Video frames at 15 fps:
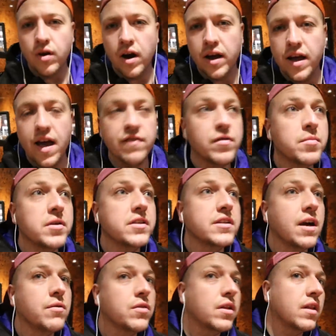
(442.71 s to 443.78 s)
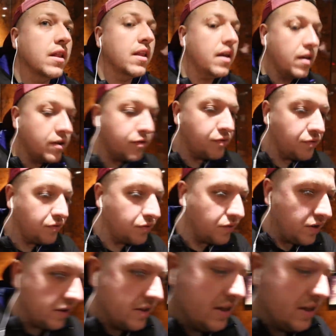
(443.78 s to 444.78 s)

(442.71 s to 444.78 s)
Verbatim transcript: Right, everybody's out the left.